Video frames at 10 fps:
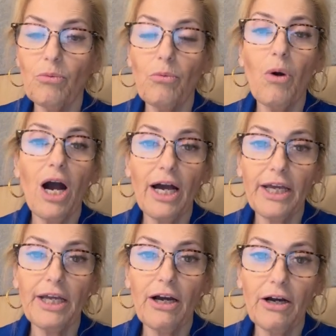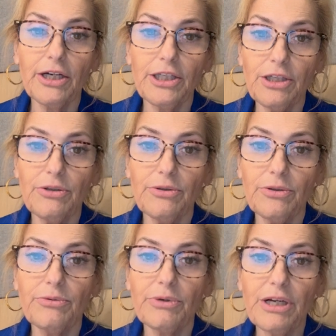why are
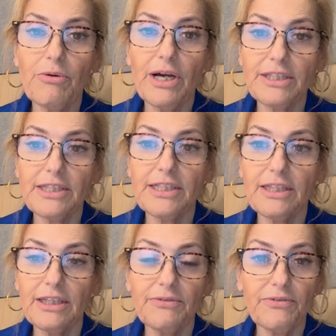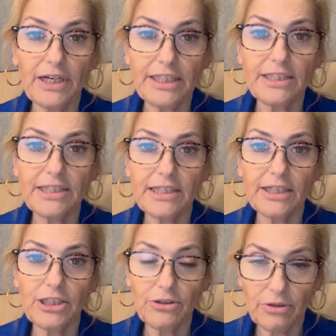you requesting the funds
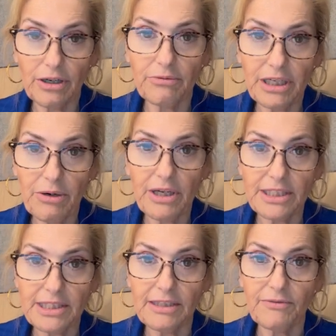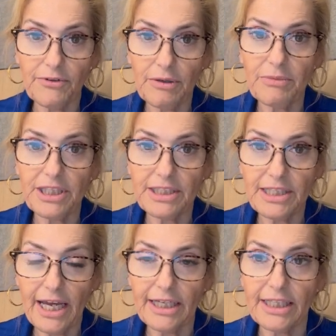that you are requesting from the
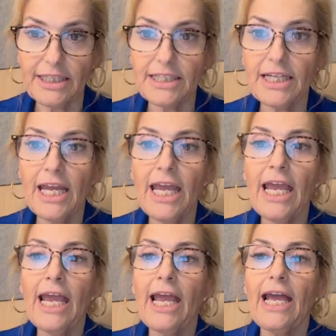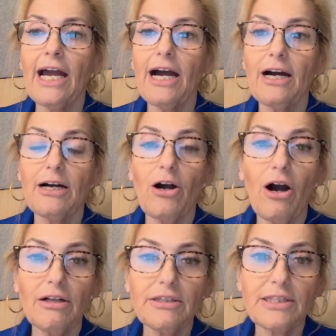tenant uh,
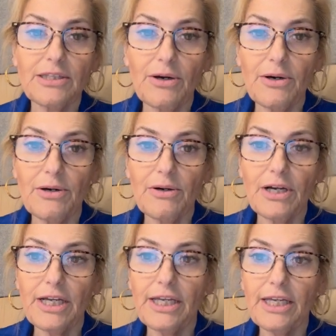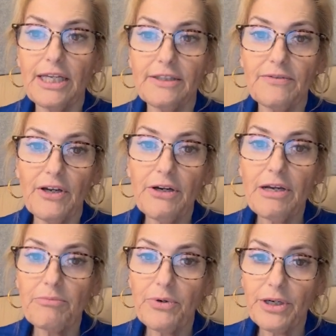also, it's very
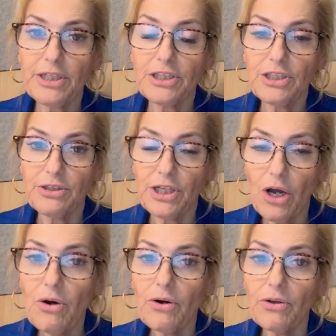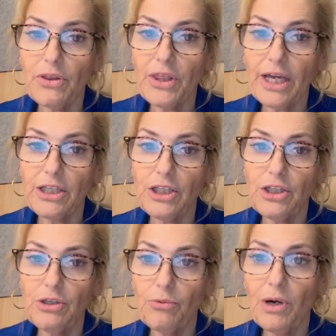important to know that
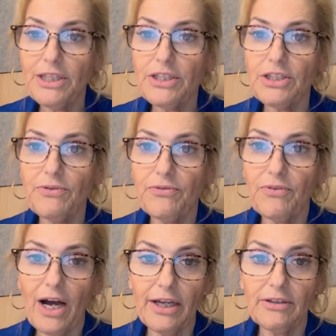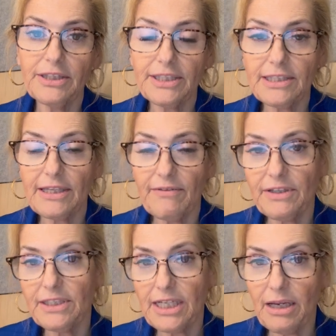once you file the
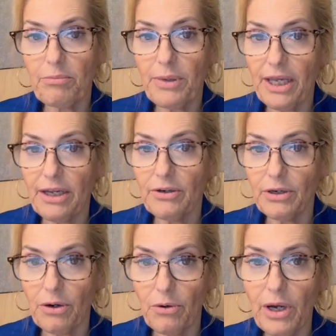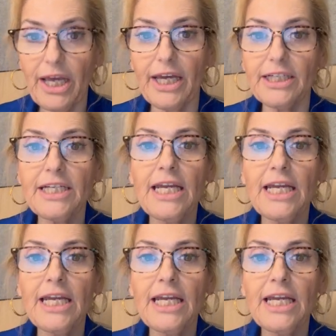seven day pay or quit,